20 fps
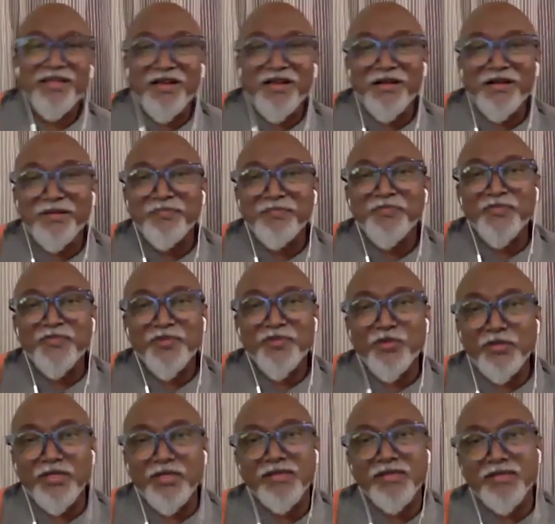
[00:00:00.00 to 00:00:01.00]
um,
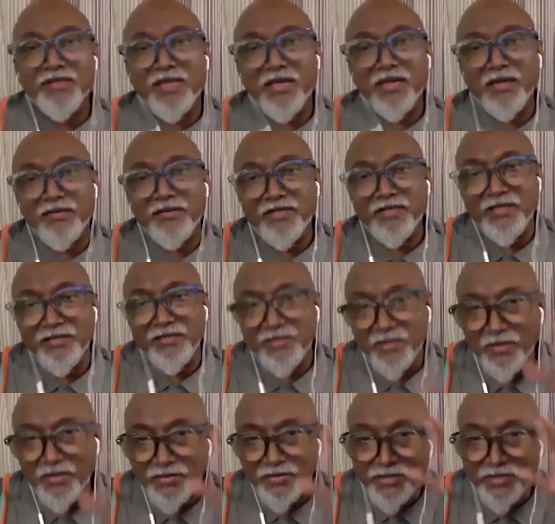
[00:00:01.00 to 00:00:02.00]
so these kind of things
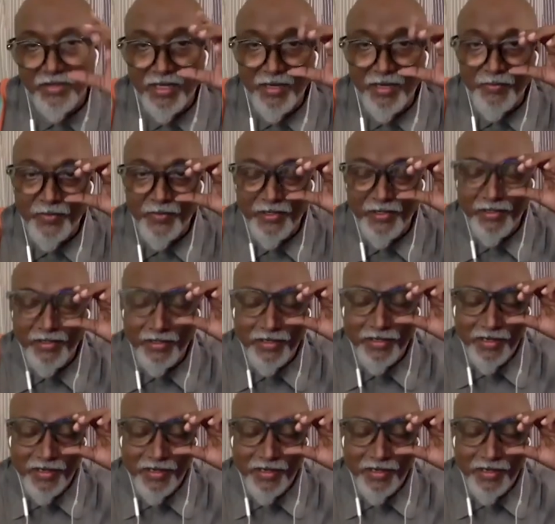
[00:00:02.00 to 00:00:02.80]
also happen.